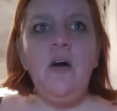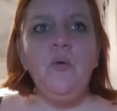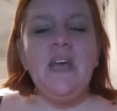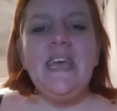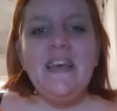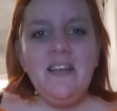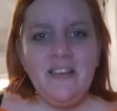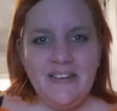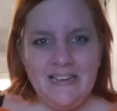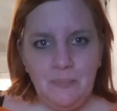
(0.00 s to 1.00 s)
Oh, kill
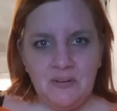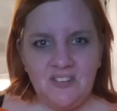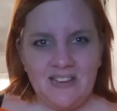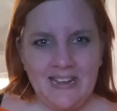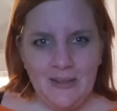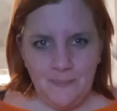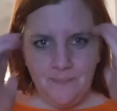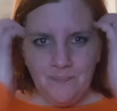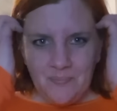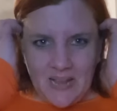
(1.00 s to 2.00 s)
the liberty,
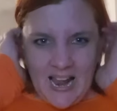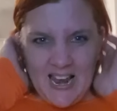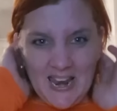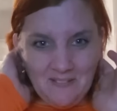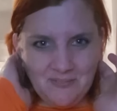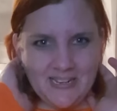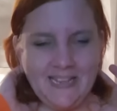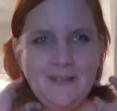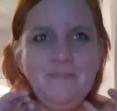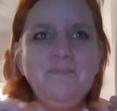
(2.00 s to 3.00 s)

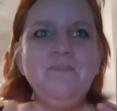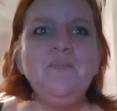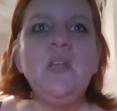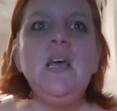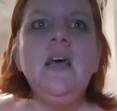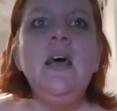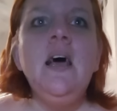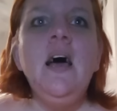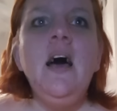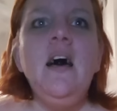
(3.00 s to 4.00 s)
lovely.
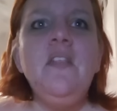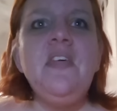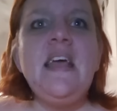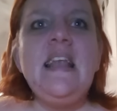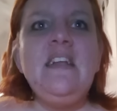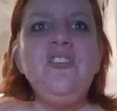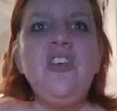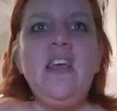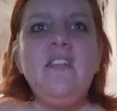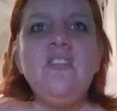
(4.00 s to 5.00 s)
The
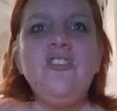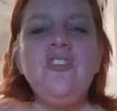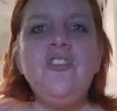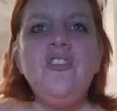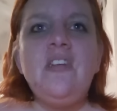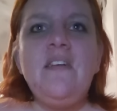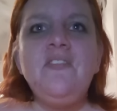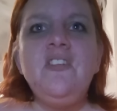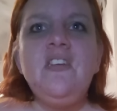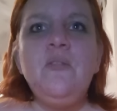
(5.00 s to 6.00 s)
NHS should not have
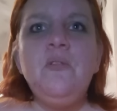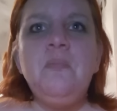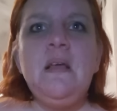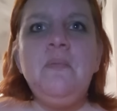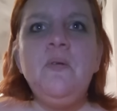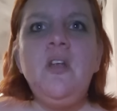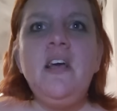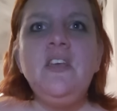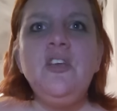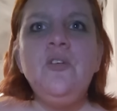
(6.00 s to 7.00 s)
to deal with people
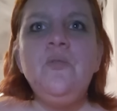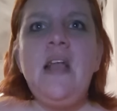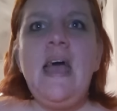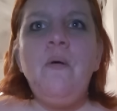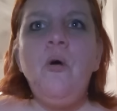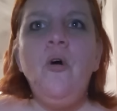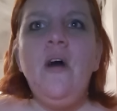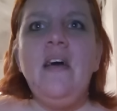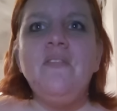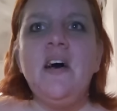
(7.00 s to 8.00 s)
like you now
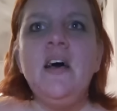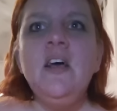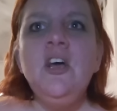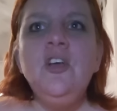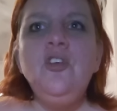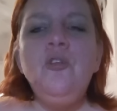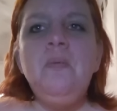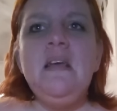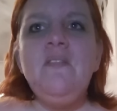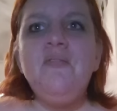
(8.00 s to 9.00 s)
or ever. You
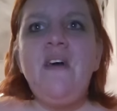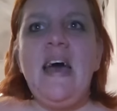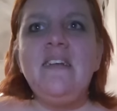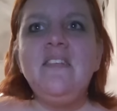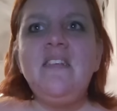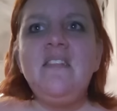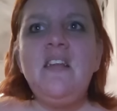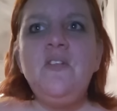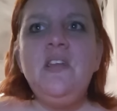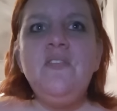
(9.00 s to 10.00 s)
being fat doesn't
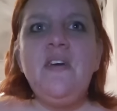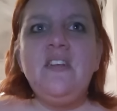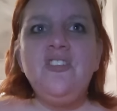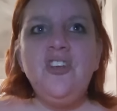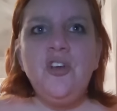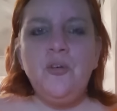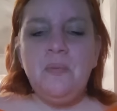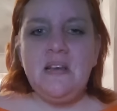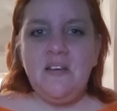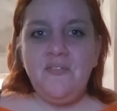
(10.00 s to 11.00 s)
only affect you,
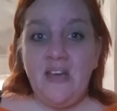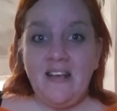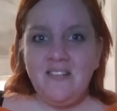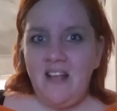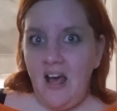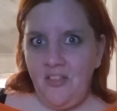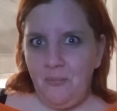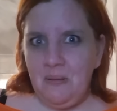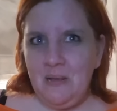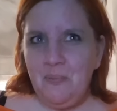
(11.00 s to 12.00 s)
but it affects other
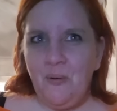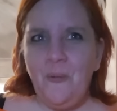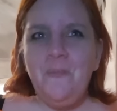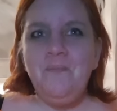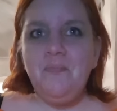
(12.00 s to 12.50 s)
people.